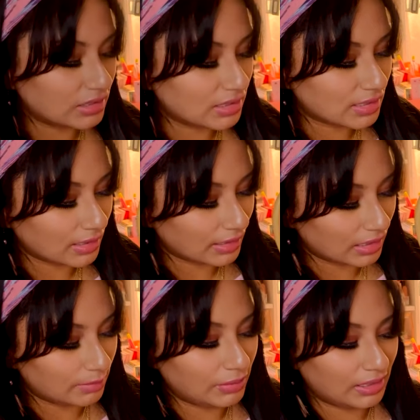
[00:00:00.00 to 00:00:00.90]
just thought that
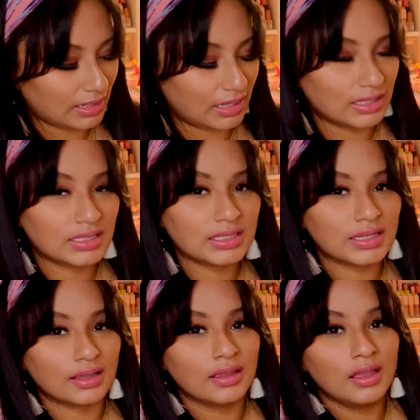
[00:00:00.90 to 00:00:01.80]
it'd be nice
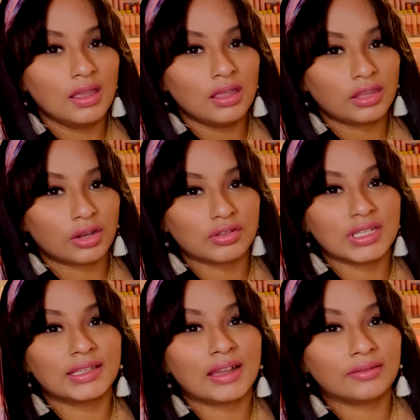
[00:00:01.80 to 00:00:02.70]
to, you know,
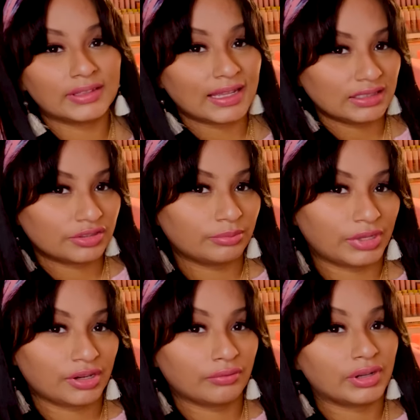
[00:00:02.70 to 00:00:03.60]
take out that little
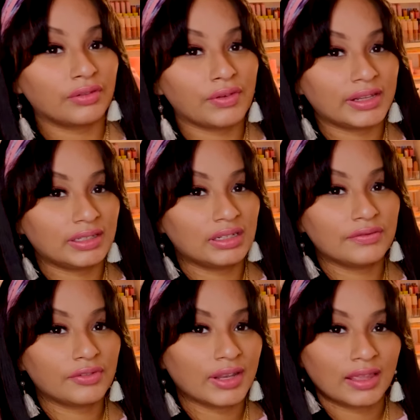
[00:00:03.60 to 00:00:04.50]
mirror whenever I need it
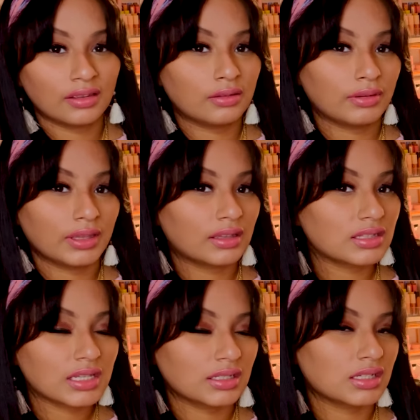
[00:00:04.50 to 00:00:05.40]
for like a quick
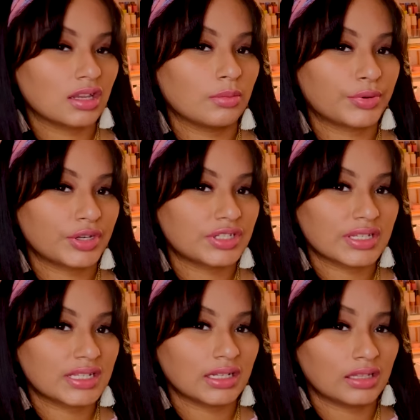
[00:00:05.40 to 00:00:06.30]
touch up or
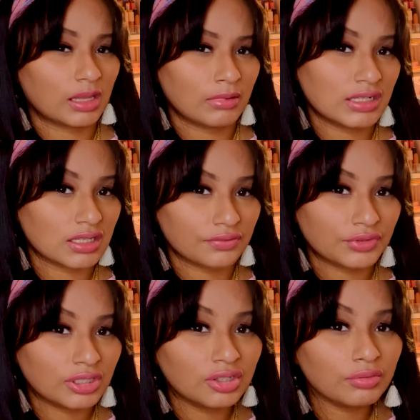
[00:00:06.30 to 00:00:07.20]
just to look at myself
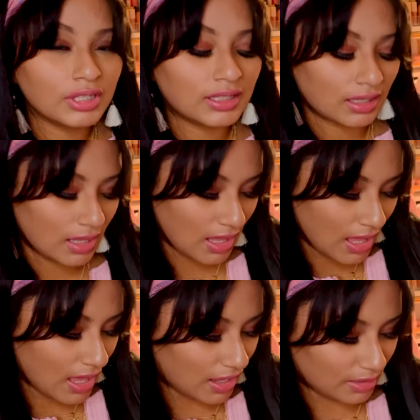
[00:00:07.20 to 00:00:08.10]
really quick.
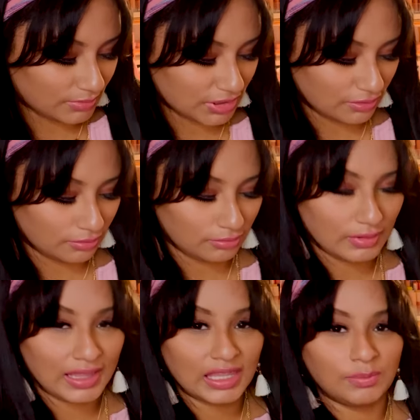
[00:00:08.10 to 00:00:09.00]
Um so
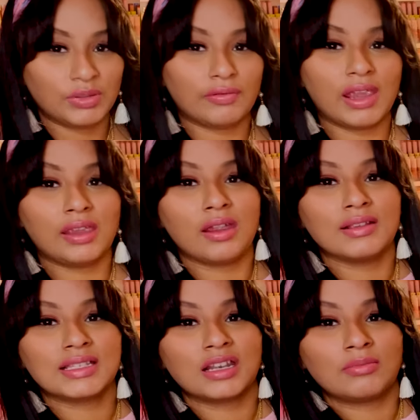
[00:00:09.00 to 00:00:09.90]
I keep it right here
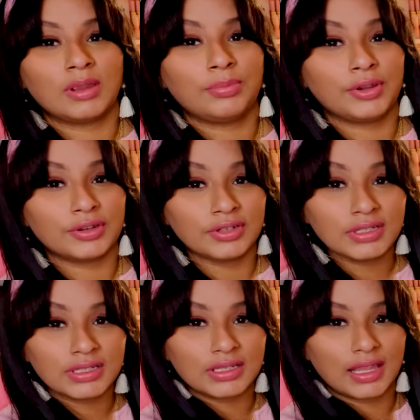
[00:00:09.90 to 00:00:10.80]
outside of my
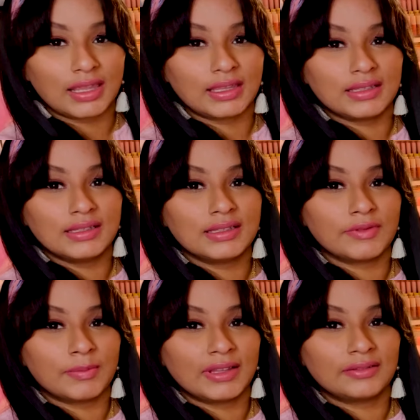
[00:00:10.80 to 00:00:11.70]
purse, and
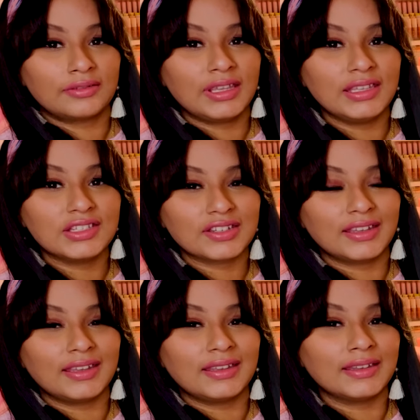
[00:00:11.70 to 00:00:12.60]
with my little
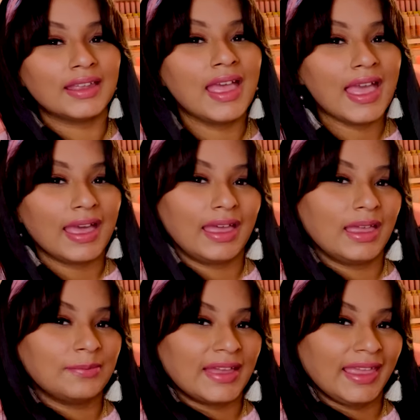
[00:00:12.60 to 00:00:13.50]
keychain
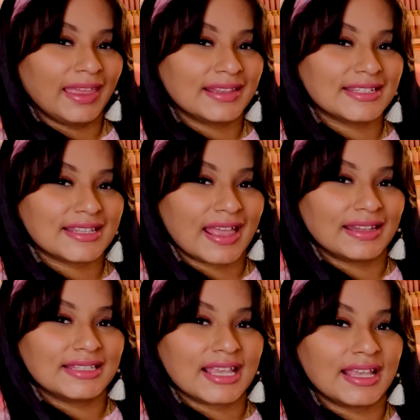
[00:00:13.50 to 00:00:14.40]
and my hand
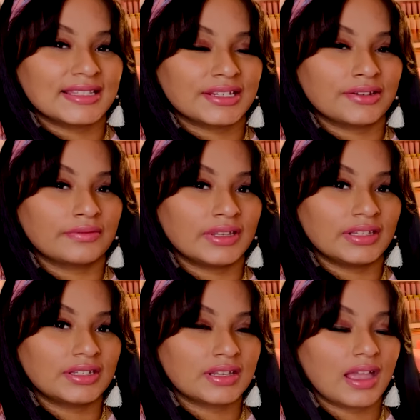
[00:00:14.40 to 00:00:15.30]
sanitizer,
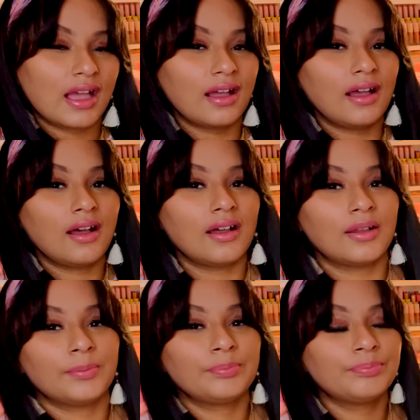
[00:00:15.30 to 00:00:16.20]
which
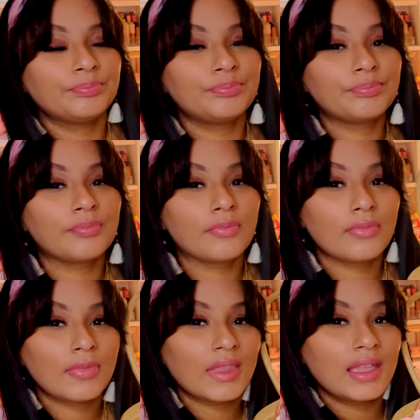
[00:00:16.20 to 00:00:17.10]
um
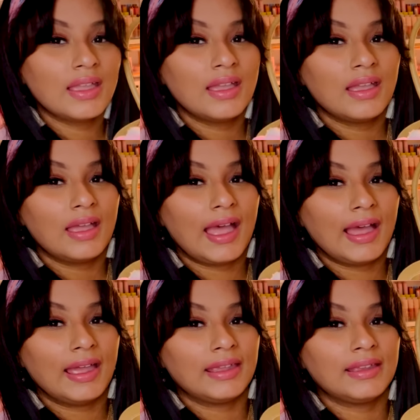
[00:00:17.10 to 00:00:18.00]

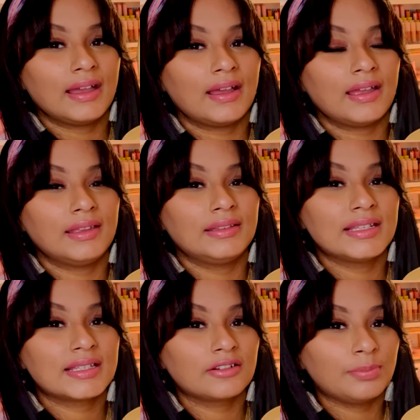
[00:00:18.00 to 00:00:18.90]
I got
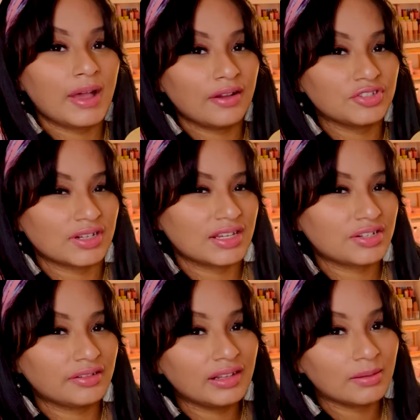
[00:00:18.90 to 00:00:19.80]
this little pouch, and I
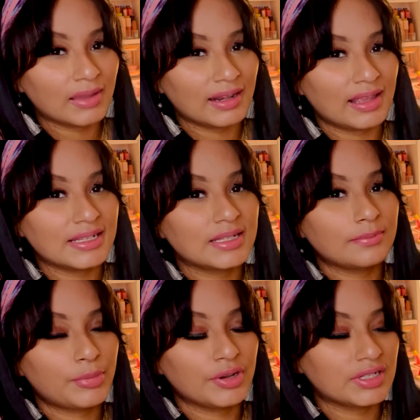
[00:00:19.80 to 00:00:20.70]
shared it in my
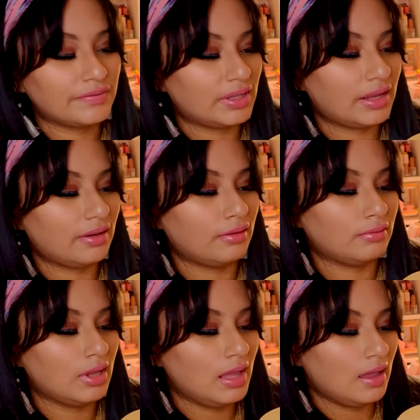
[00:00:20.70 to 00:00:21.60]
last purse video.
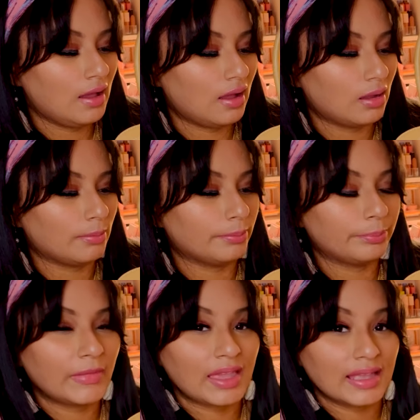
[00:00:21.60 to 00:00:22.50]

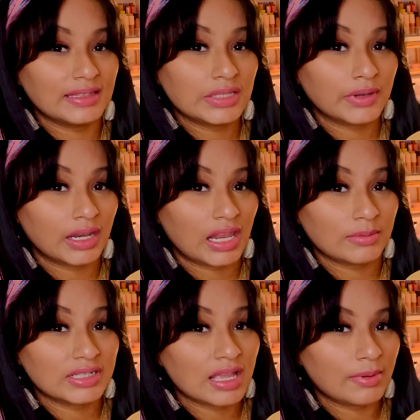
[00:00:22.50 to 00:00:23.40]
Um, I got this one on
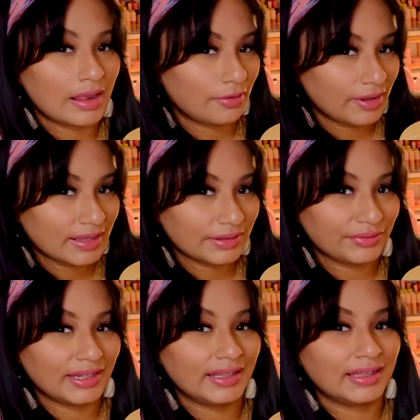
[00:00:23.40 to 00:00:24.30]
Amazon, but I'll go ahead and
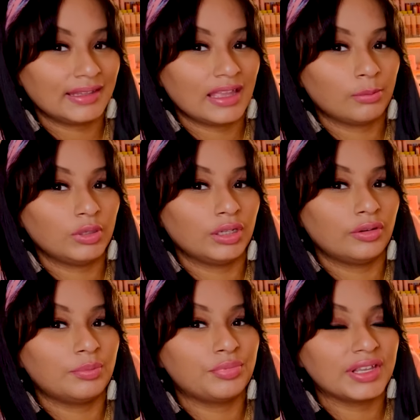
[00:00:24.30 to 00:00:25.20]
relink it down below.
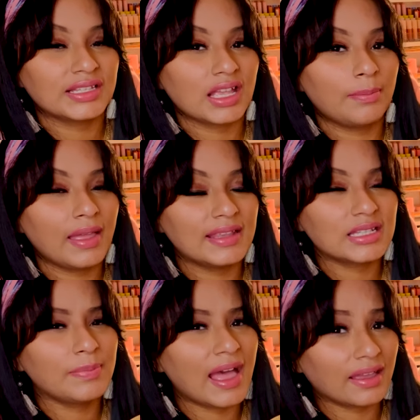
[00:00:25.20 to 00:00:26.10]
It brings up, it's
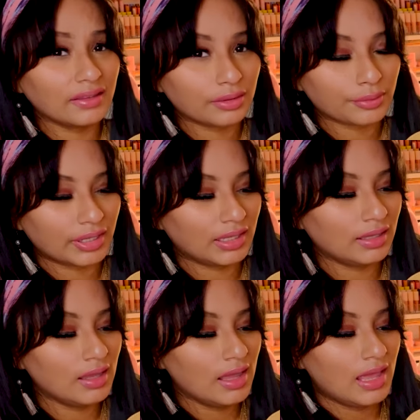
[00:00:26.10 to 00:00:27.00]
a pack of three,
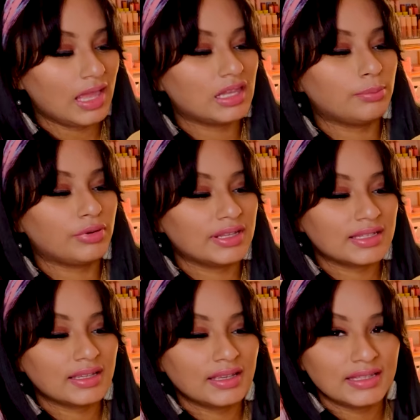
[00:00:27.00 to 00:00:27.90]
and it brings
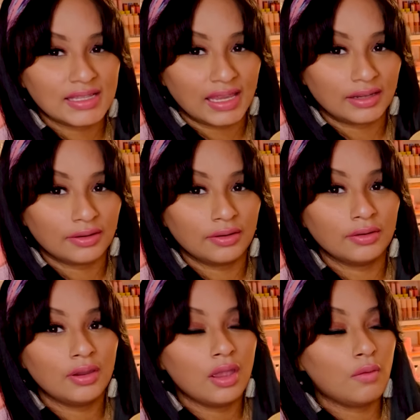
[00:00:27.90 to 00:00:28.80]
a container
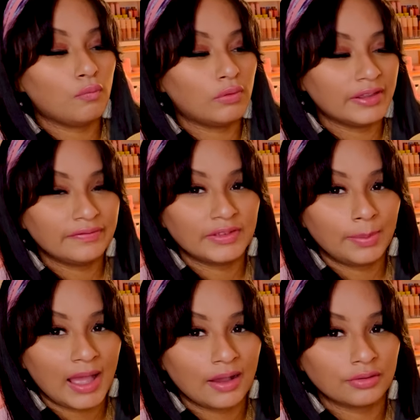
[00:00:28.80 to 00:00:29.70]
with the
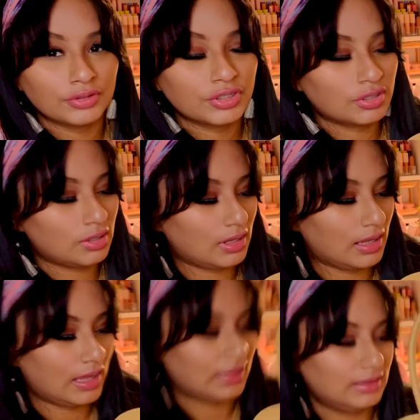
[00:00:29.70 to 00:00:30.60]
pouch
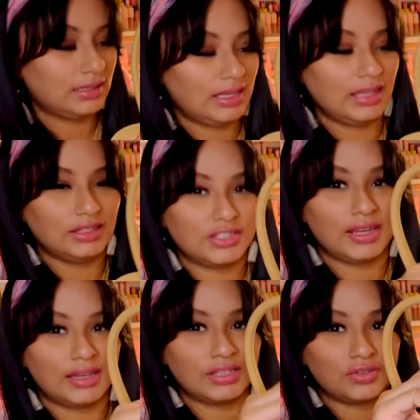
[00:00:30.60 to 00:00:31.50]
and the
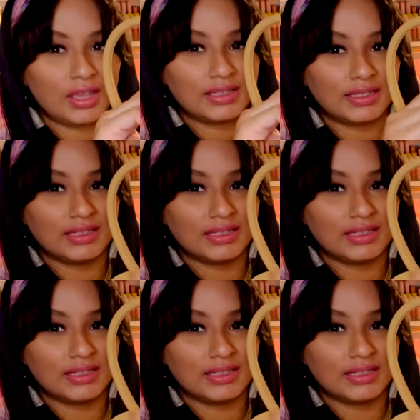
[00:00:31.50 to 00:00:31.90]
keychain, as you guys can